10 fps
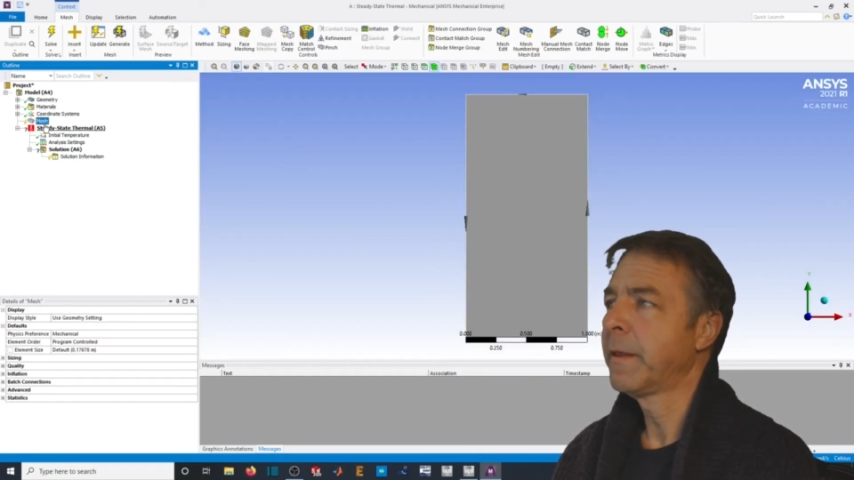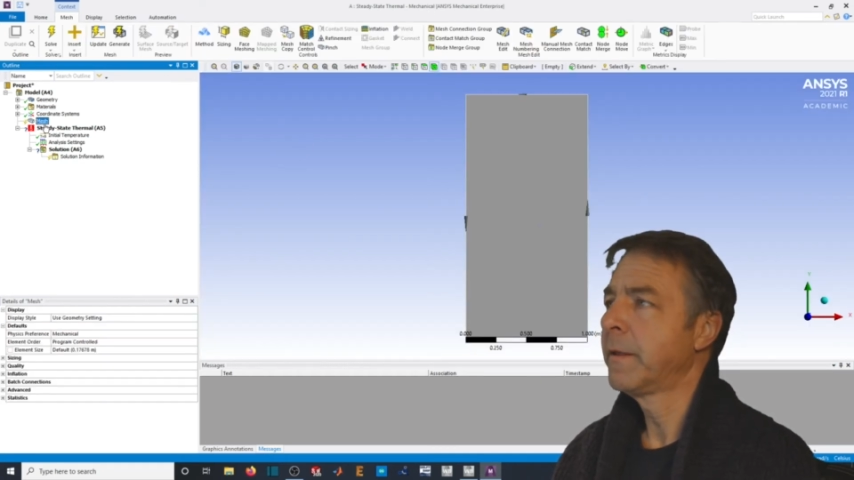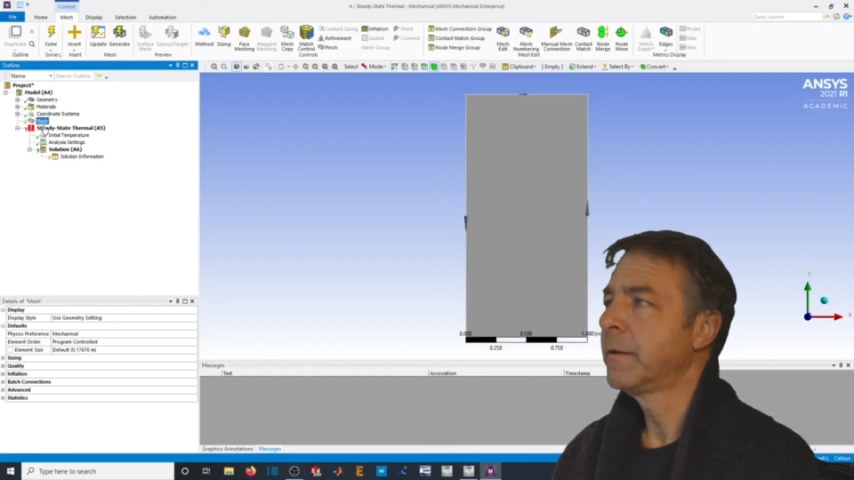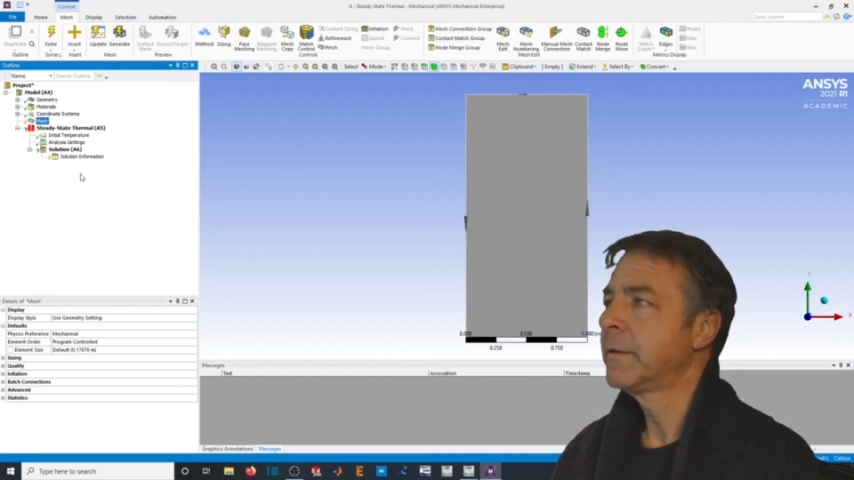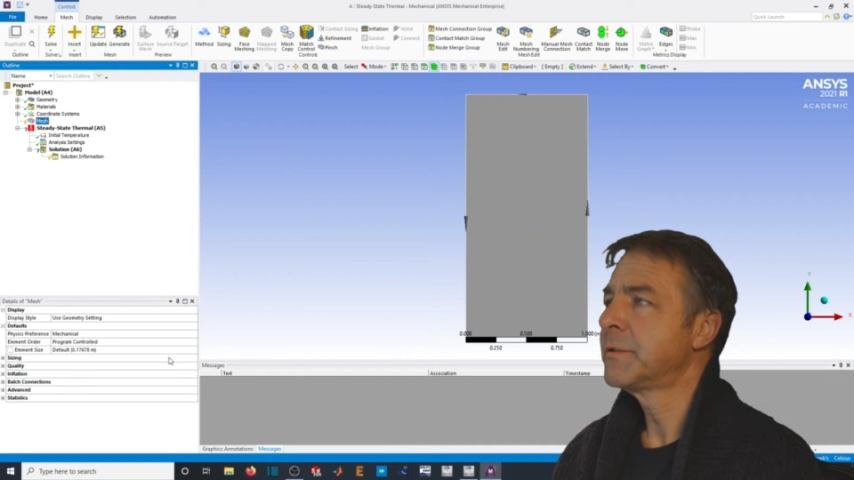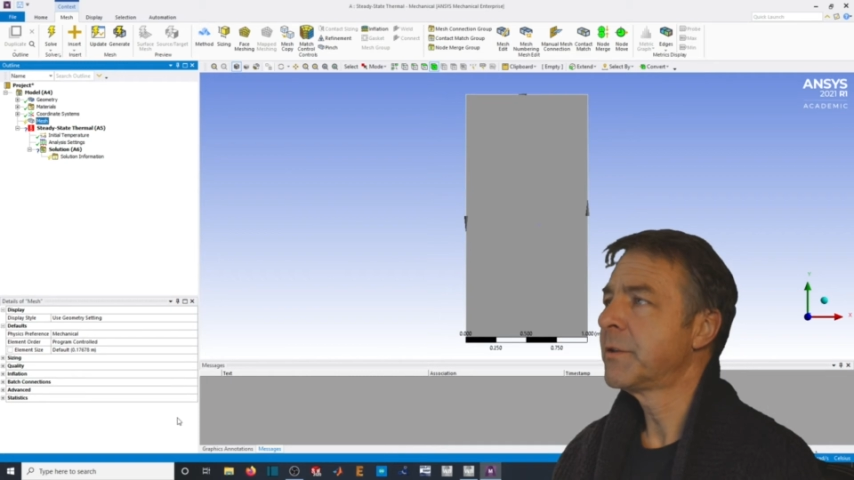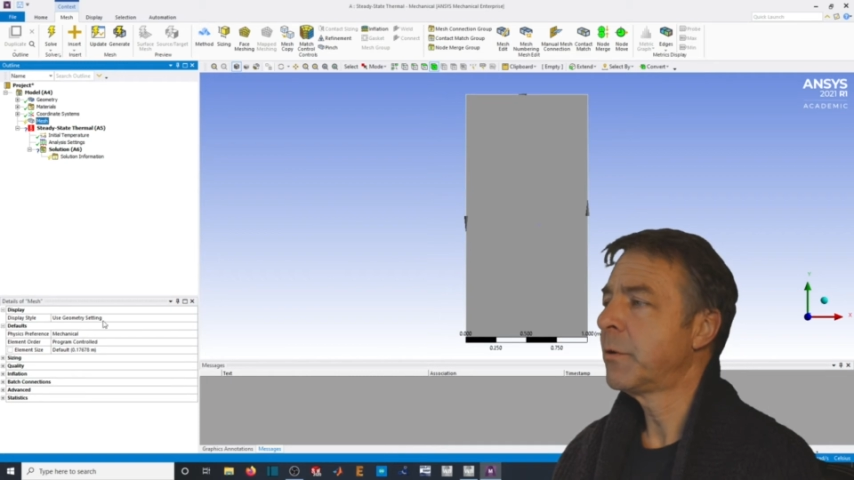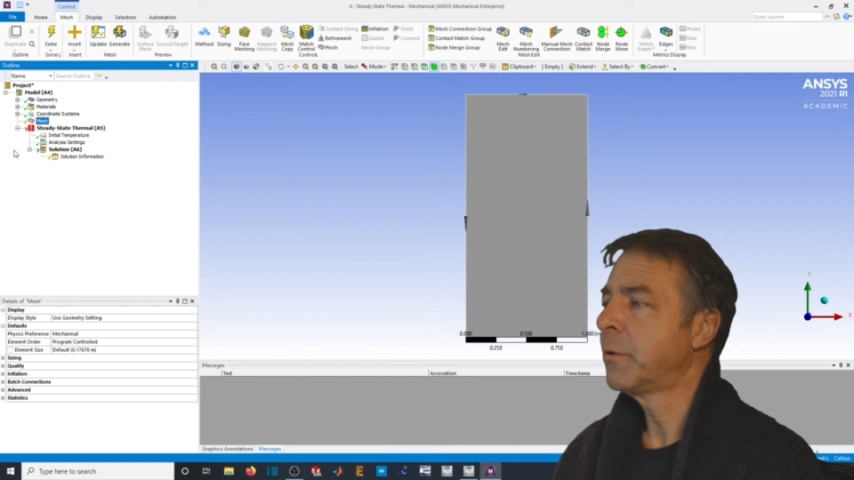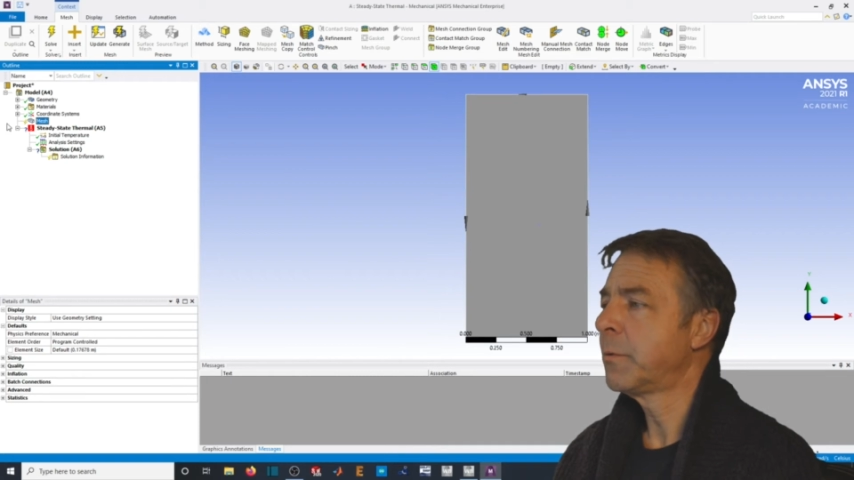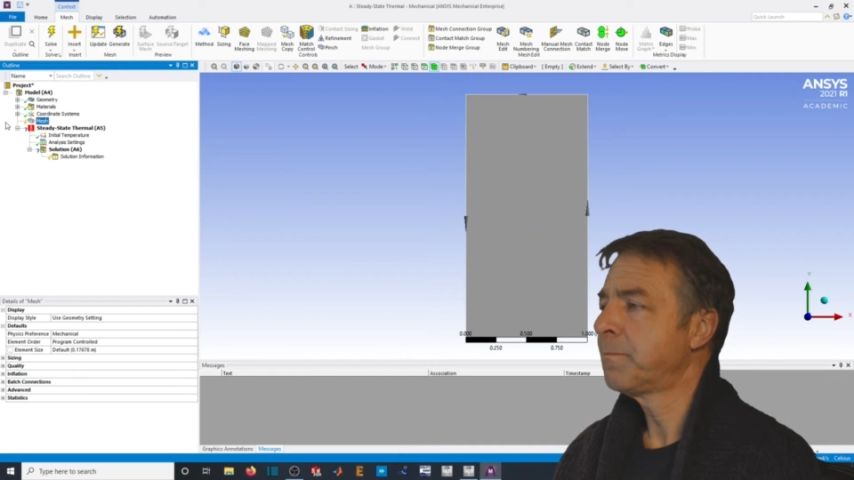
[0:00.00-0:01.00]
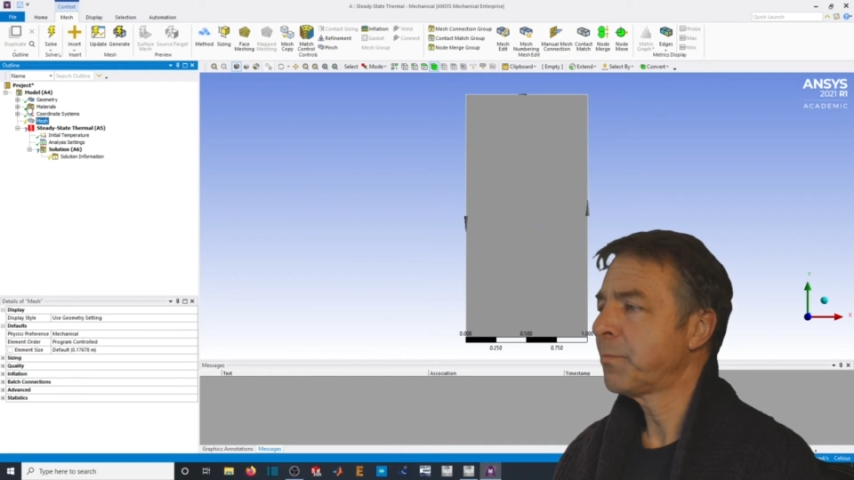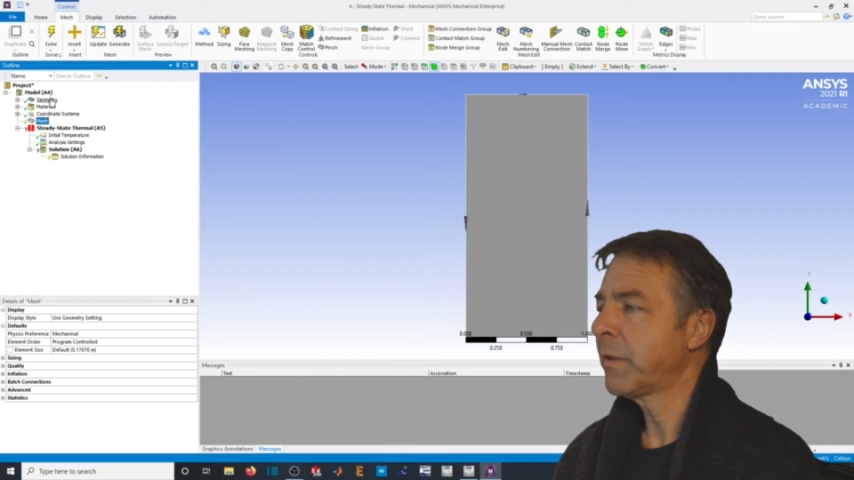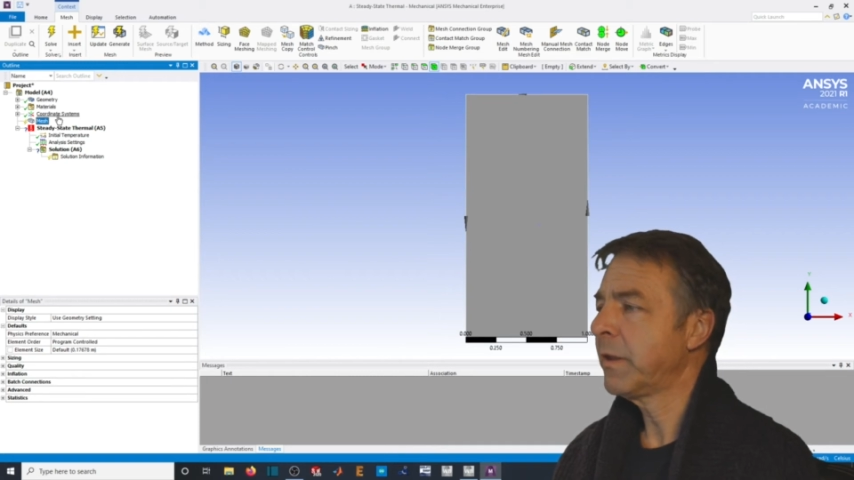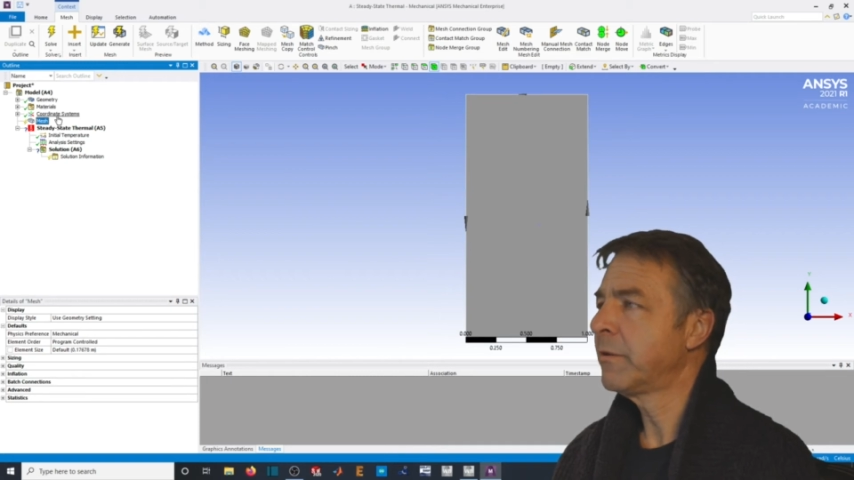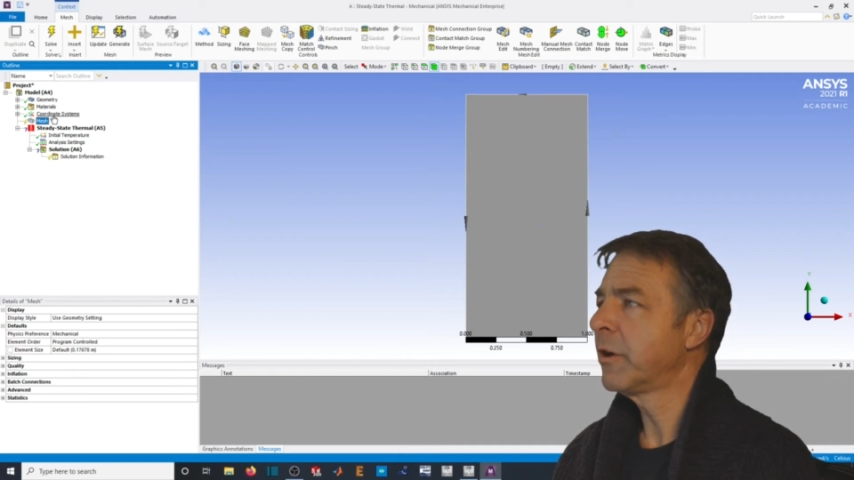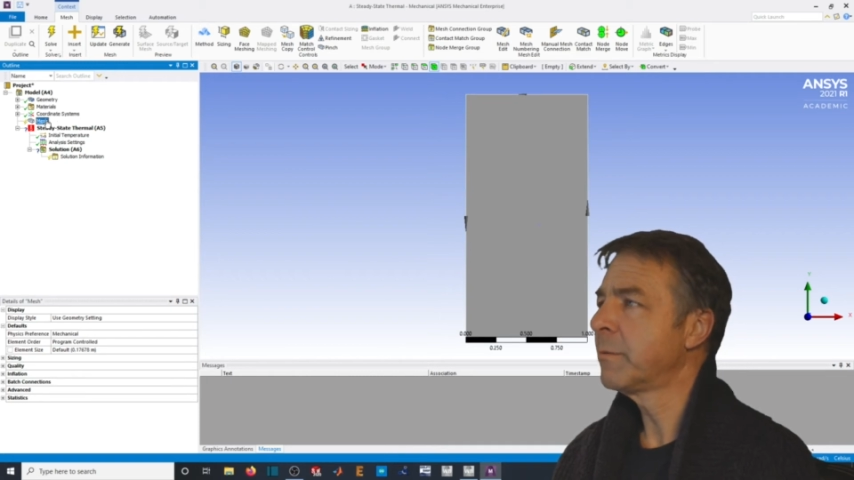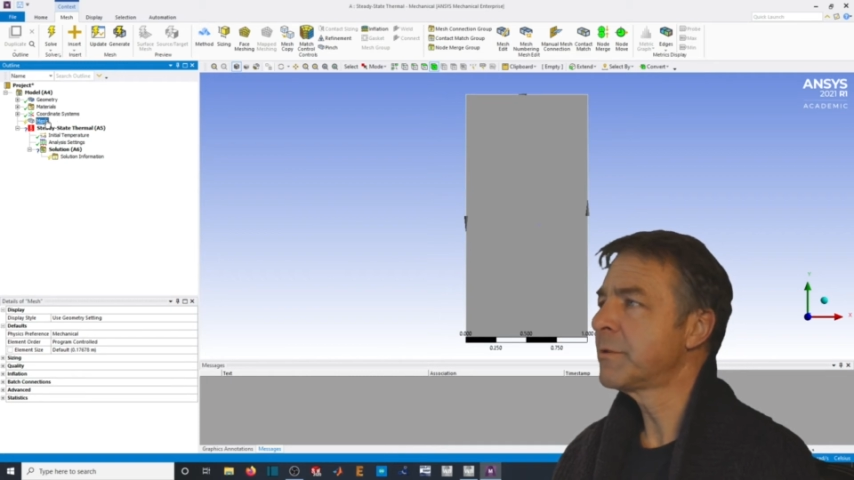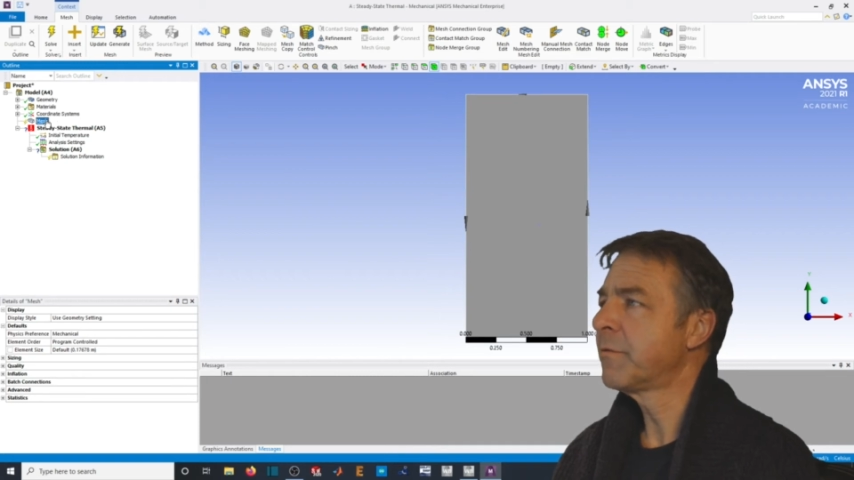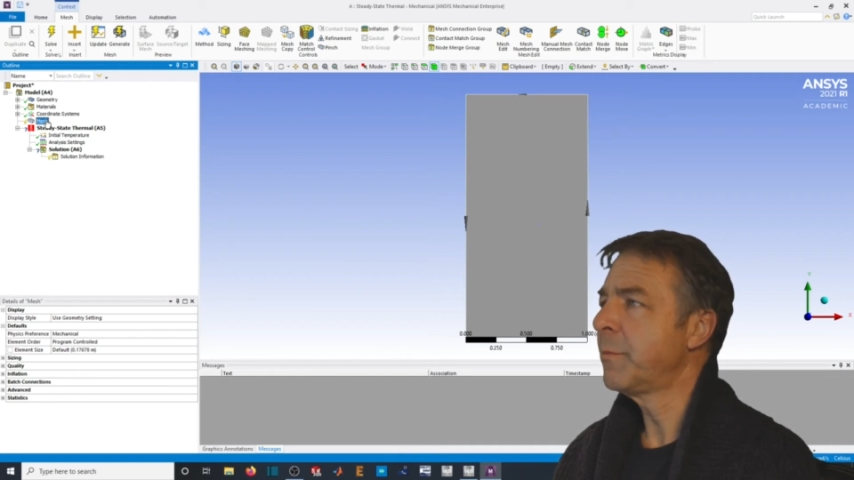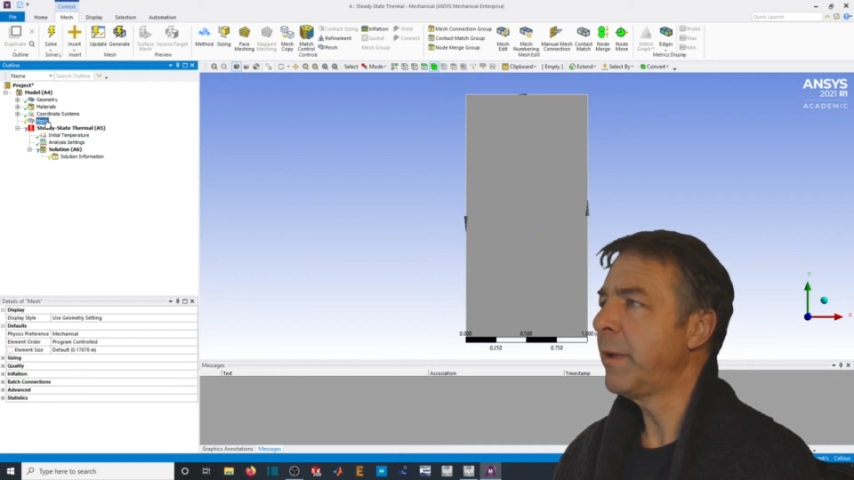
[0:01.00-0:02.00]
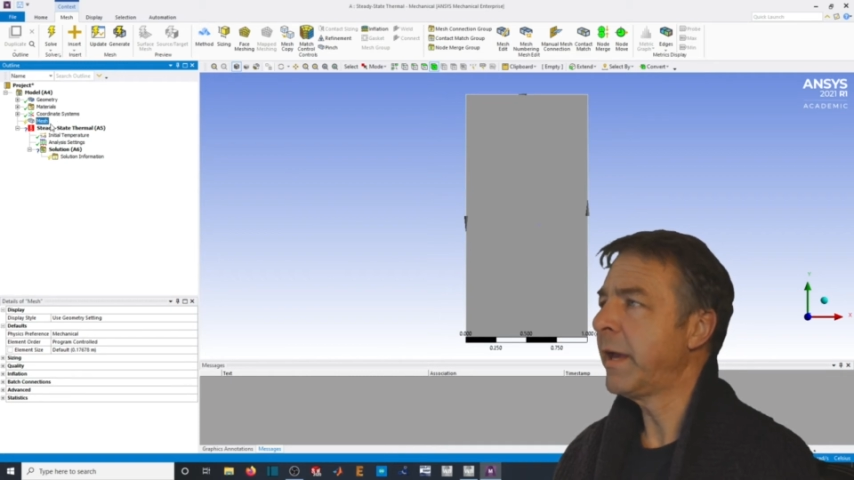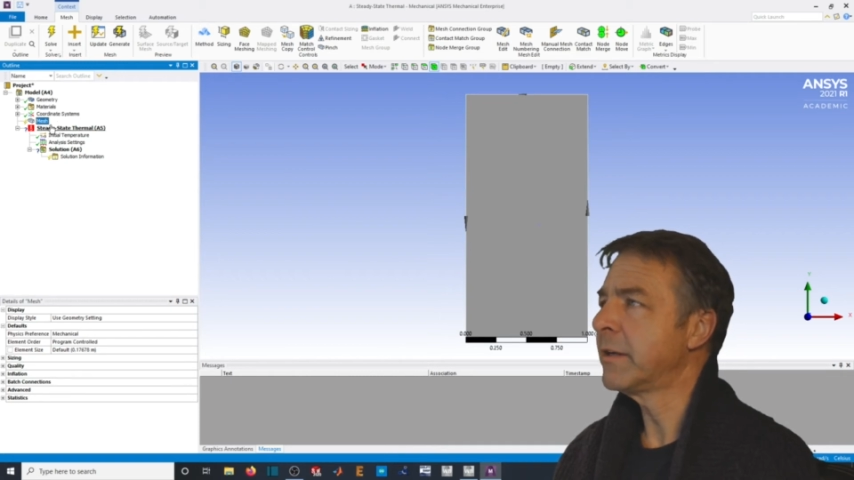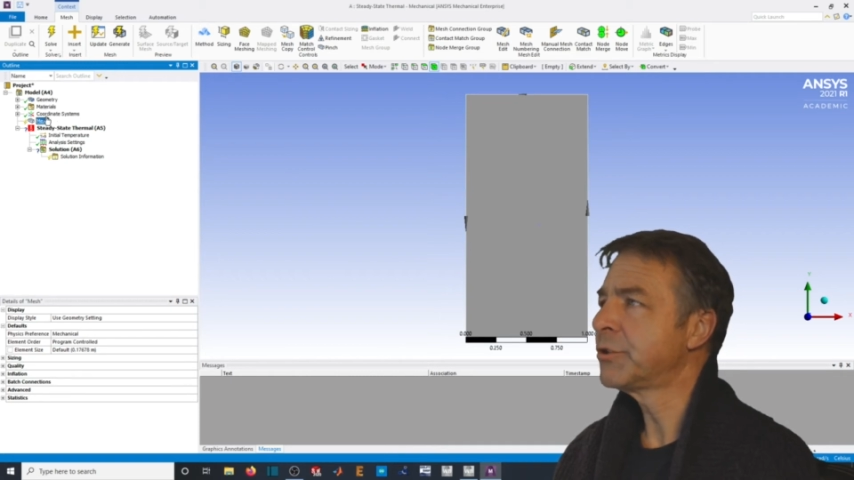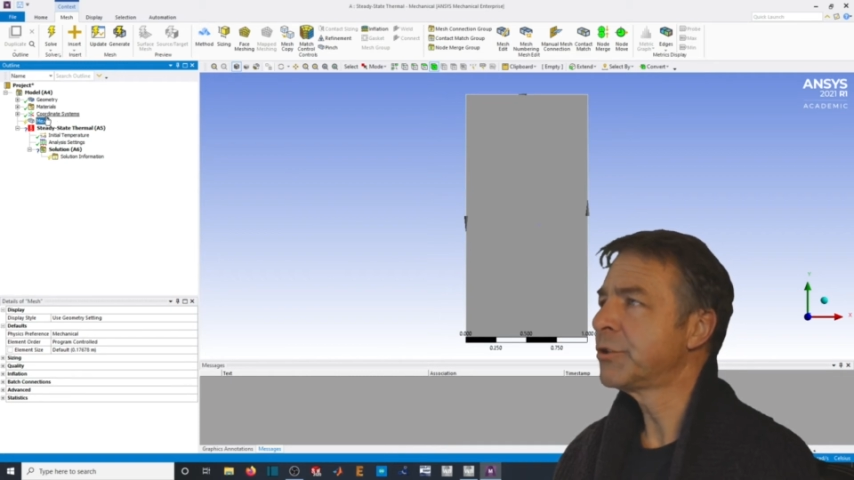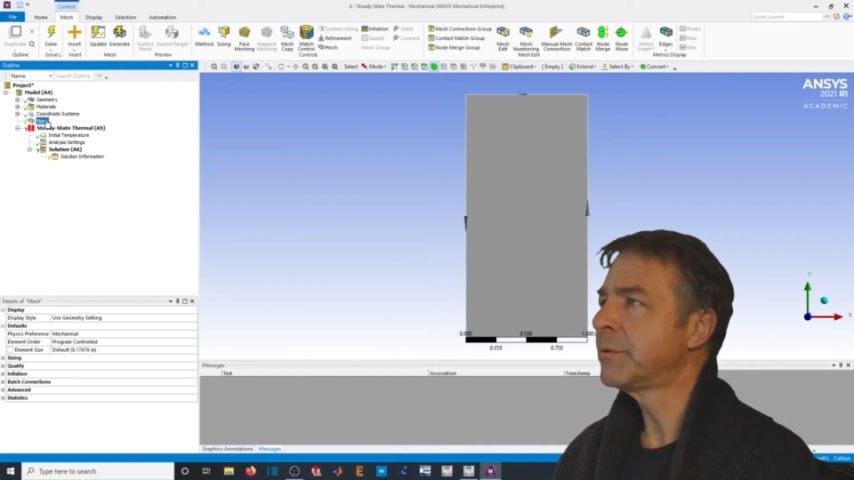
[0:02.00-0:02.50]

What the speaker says: So in terms of the mesh,